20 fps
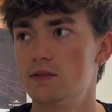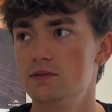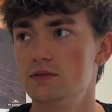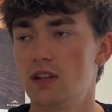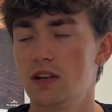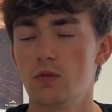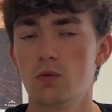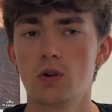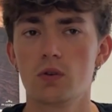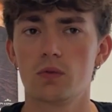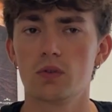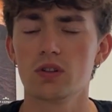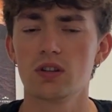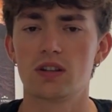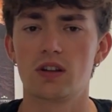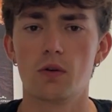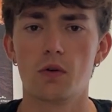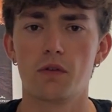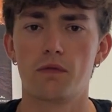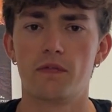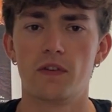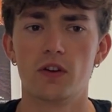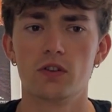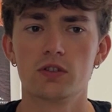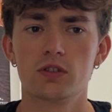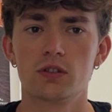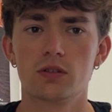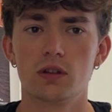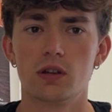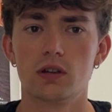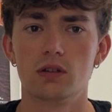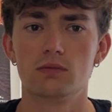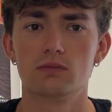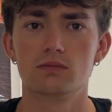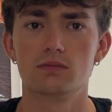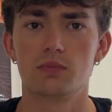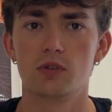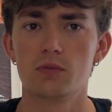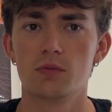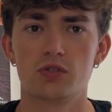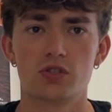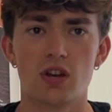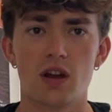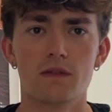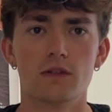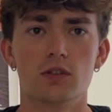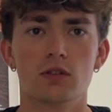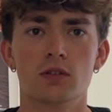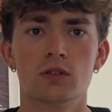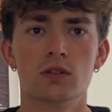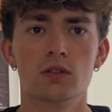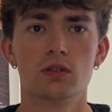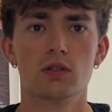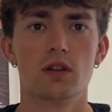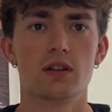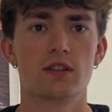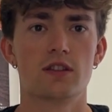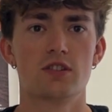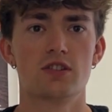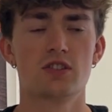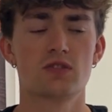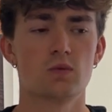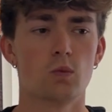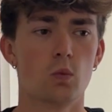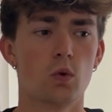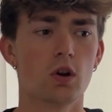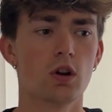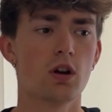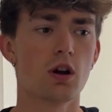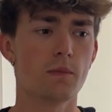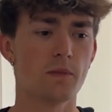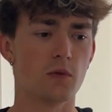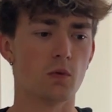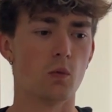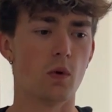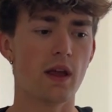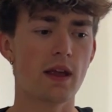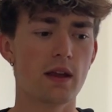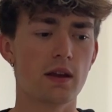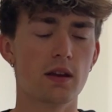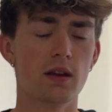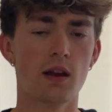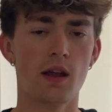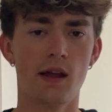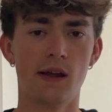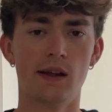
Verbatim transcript: they wouldn't really go to failure like pretty much ever. Like they just work up and wait.